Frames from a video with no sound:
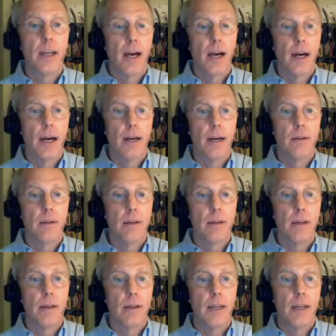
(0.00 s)
And
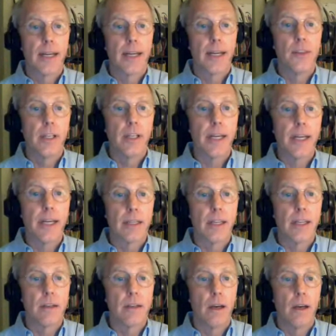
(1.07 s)
again, the link
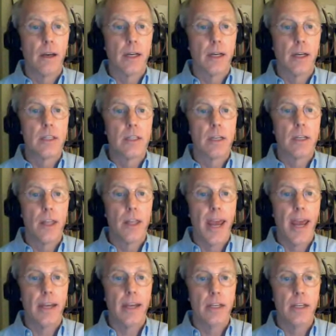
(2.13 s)
to
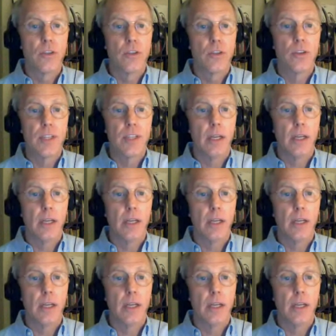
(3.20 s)
that is